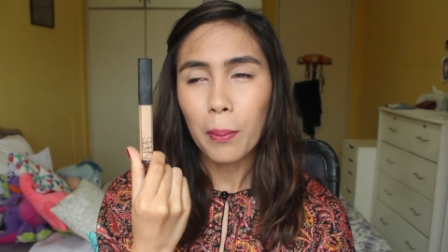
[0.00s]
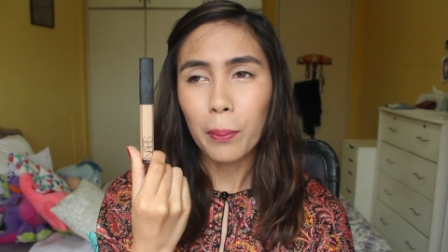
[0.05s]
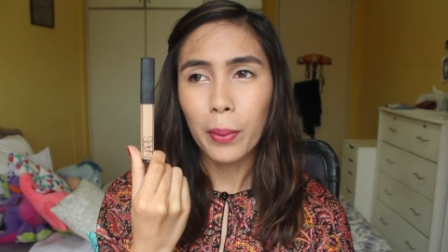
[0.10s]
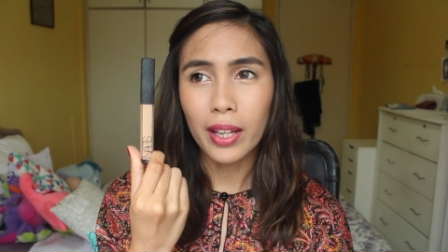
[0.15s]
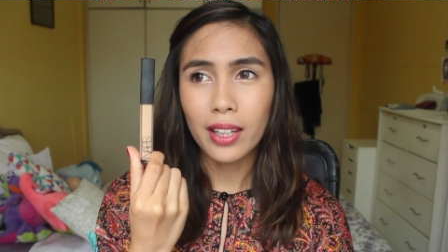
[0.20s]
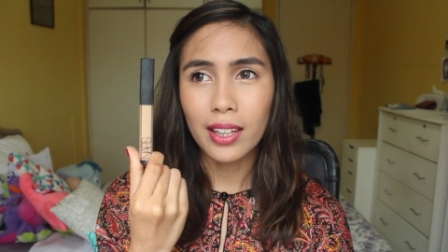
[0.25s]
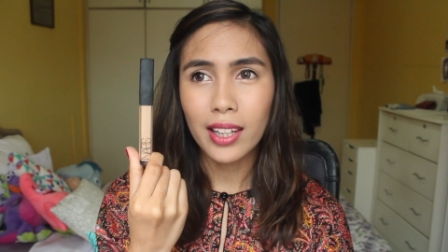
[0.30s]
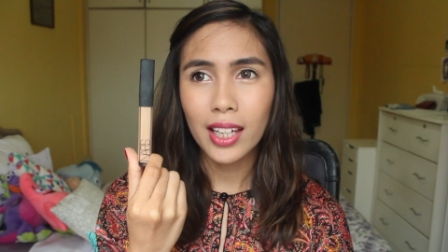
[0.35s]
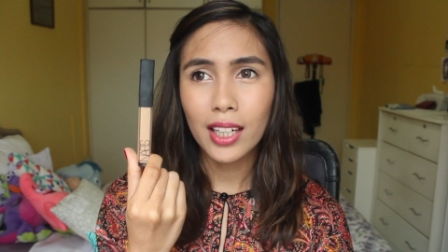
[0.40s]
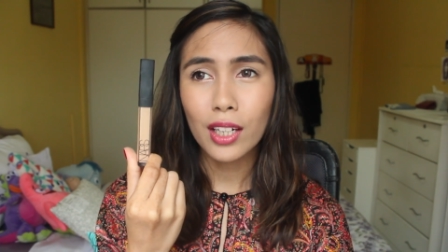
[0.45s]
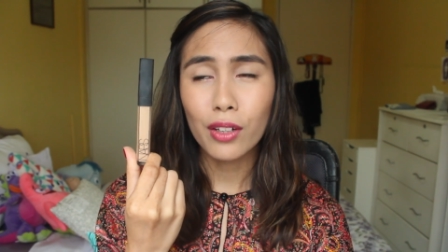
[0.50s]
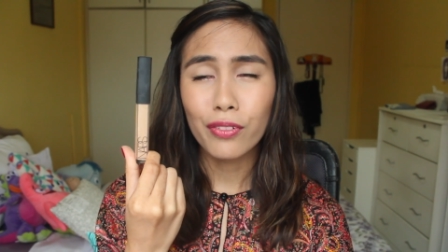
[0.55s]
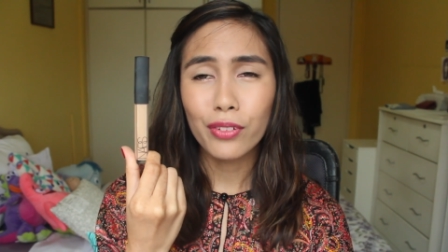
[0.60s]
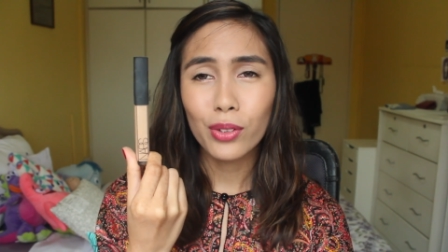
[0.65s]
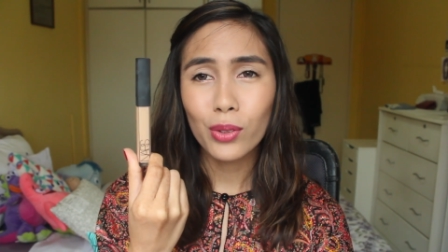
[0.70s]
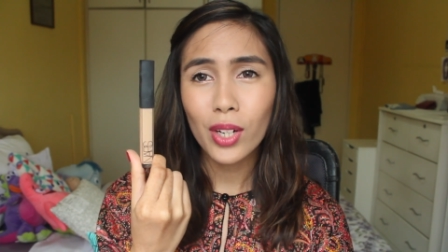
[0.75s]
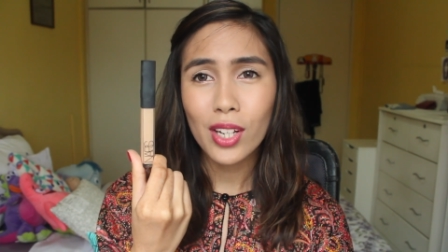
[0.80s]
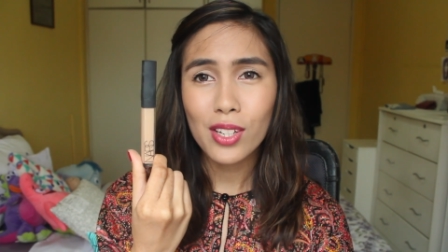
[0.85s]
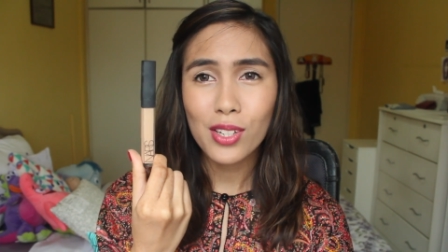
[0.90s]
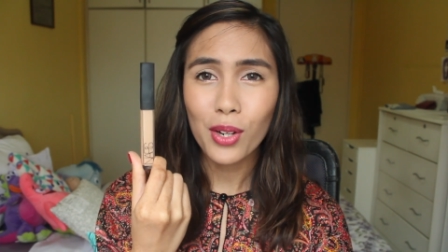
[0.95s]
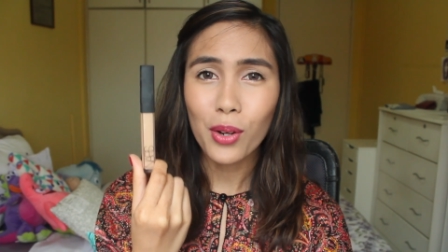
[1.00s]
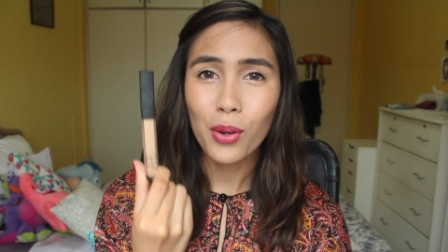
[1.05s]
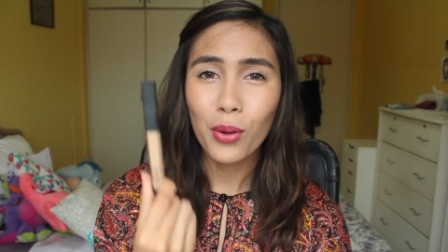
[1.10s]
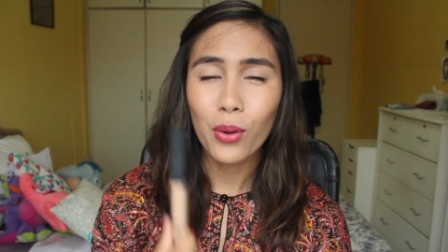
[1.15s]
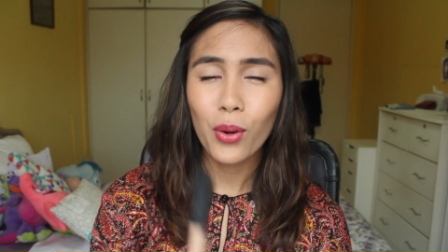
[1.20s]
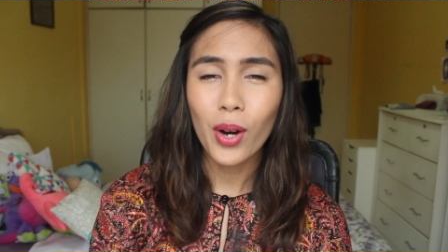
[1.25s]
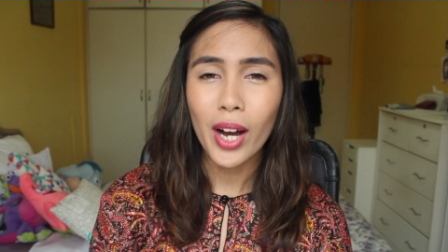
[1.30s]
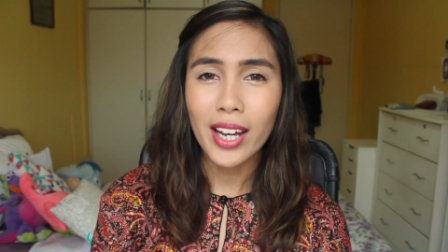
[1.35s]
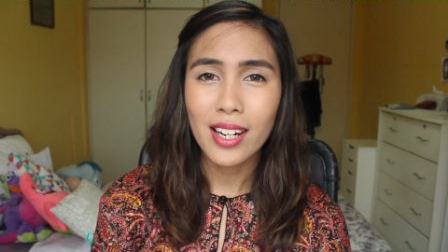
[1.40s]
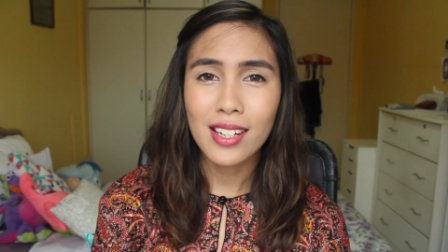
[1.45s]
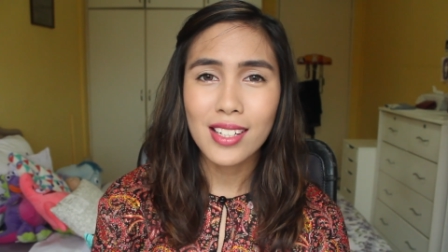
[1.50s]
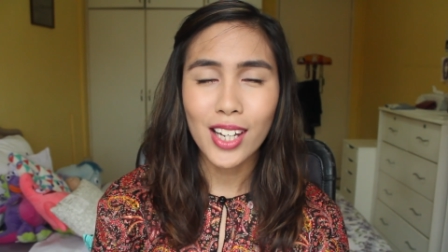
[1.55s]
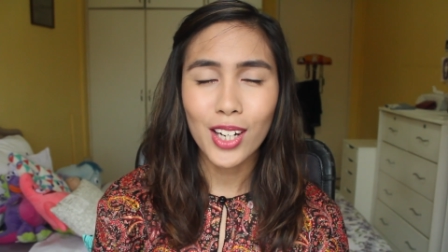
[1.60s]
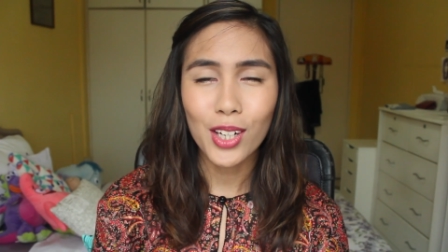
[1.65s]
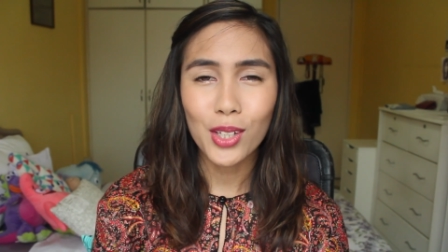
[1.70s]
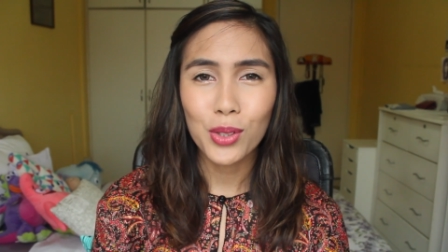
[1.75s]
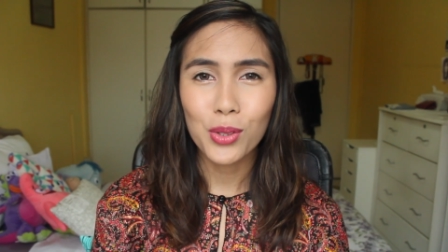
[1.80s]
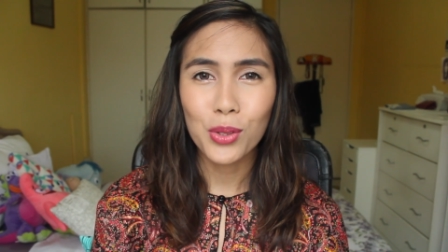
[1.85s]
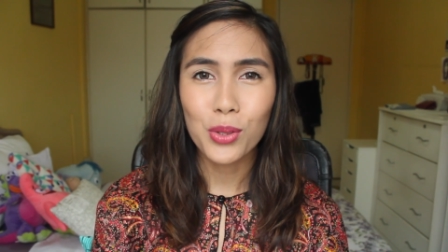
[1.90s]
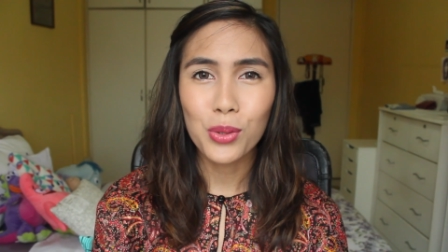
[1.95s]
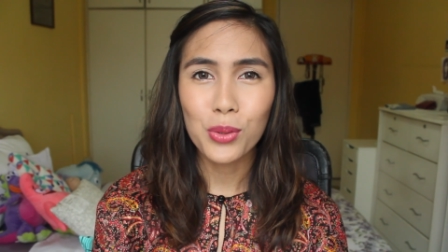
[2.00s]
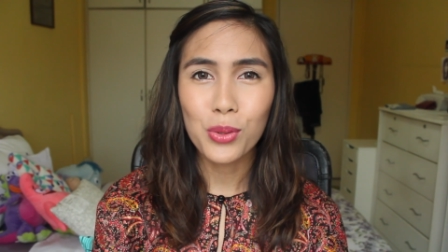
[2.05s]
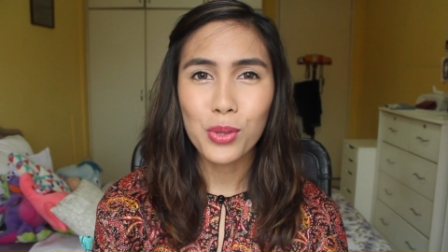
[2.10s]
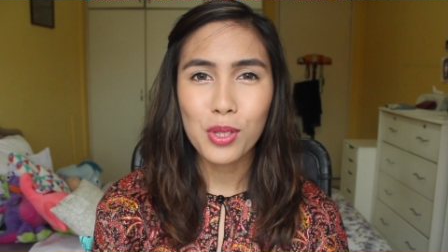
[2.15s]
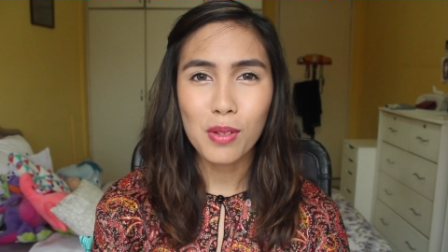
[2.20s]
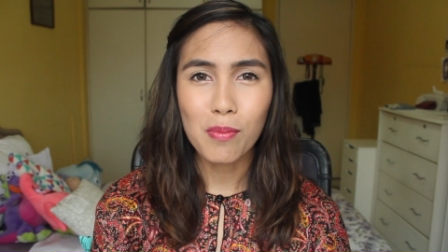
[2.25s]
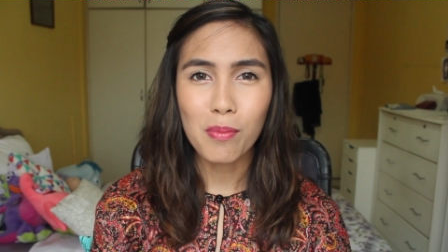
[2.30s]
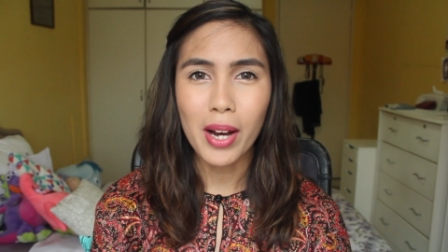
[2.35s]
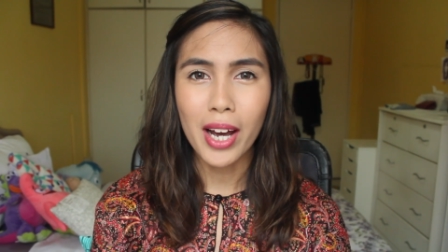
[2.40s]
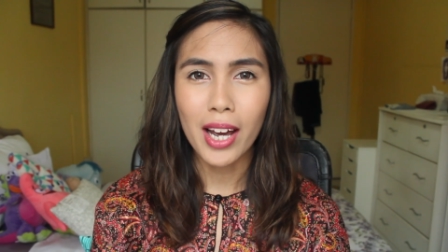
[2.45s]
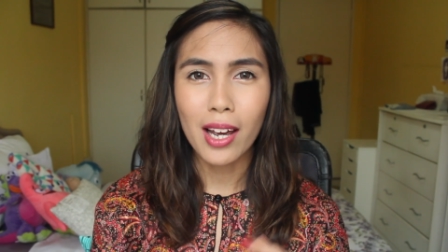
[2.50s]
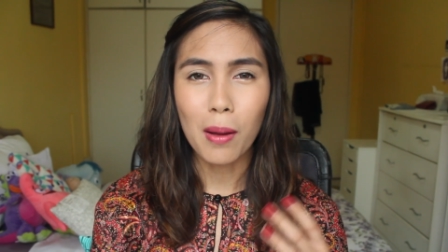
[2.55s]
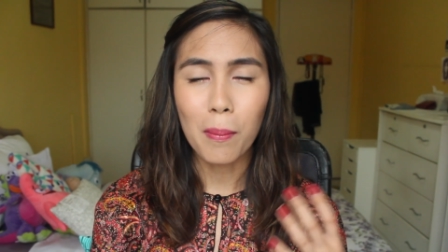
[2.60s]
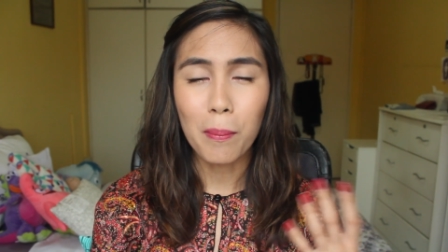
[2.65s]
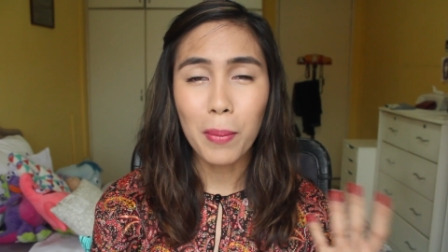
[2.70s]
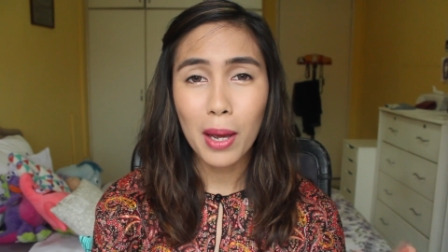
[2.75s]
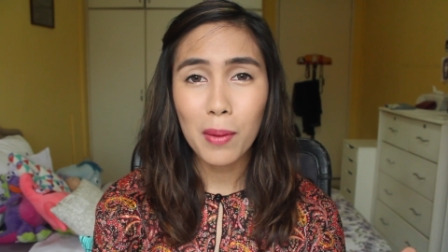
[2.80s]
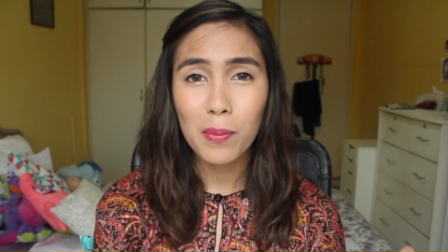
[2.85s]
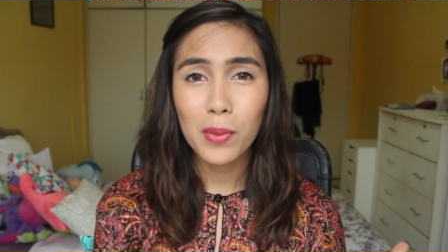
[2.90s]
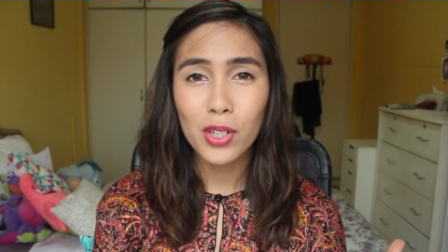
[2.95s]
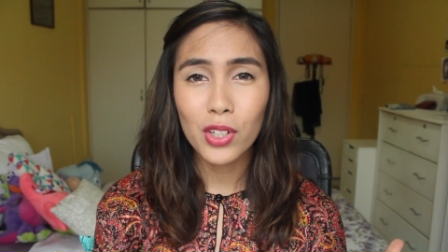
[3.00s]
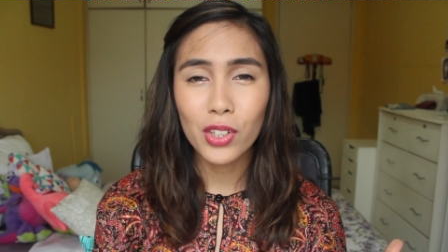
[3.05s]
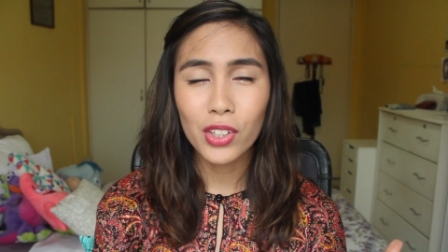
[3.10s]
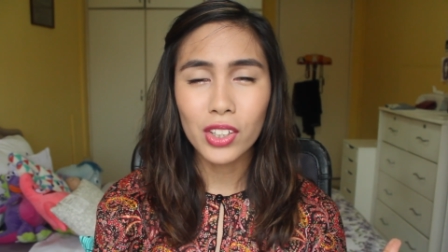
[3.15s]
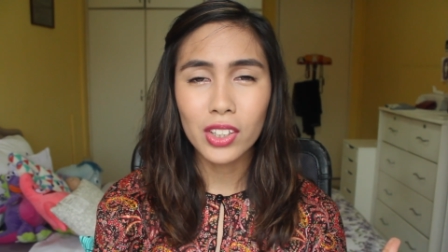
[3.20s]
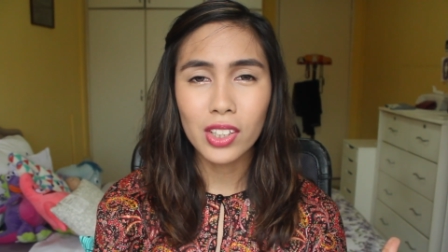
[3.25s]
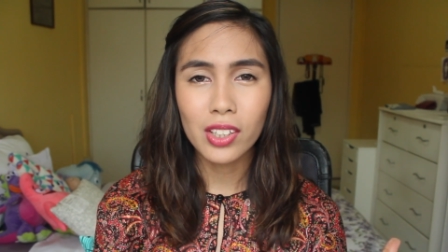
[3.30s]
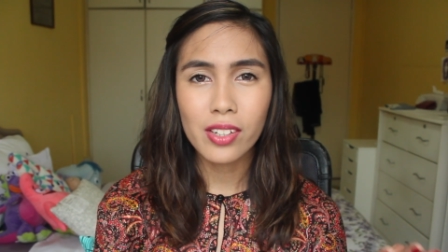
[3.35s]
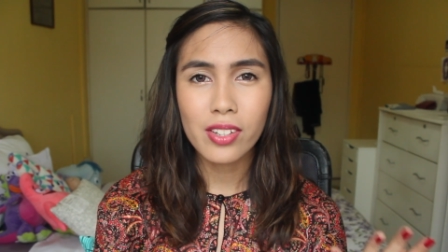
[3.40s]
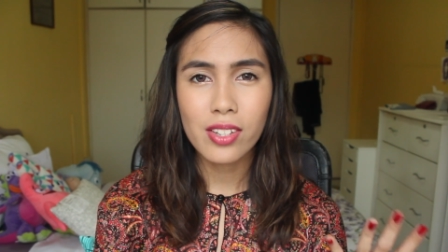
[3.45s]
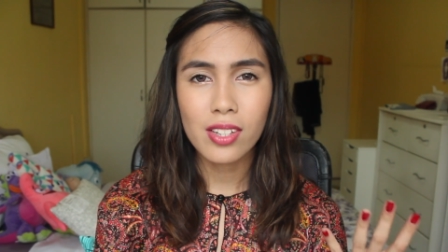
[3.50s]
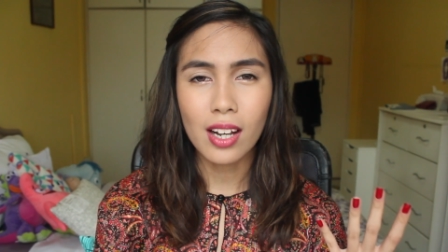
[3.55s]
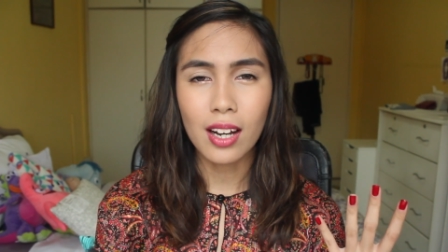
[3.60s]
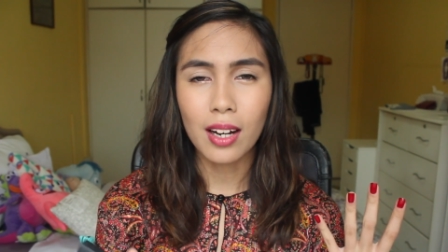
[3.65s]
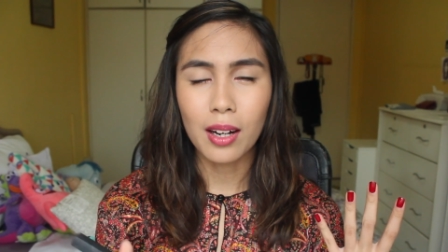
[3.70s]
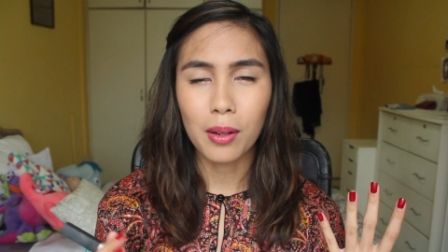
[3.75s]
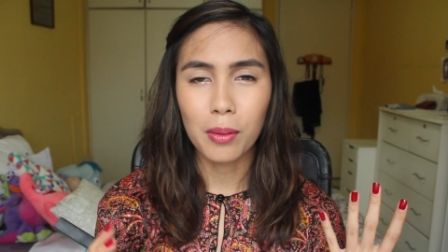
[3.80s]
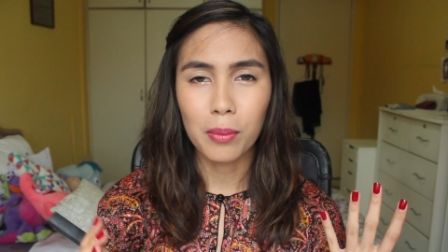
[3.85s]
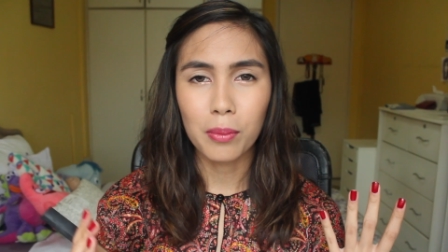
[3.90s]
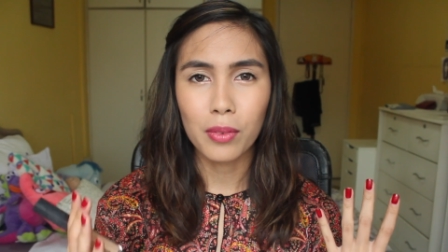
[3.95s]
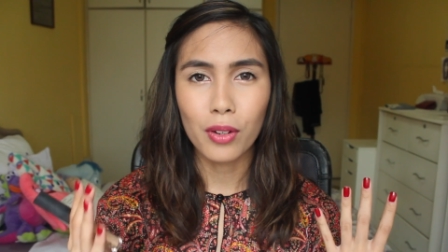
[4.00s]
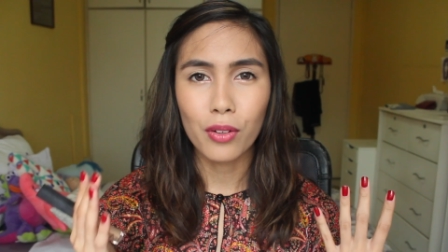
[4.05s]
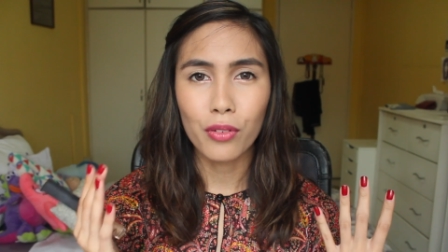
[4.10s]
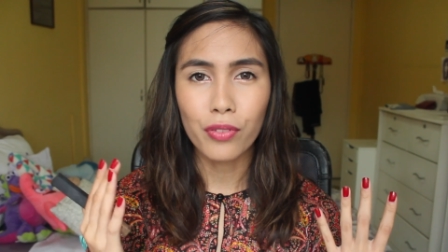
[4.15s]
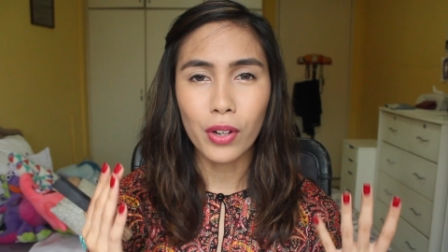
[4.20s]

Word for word: But then a few days ago, I decided to use my Bare Minerals um,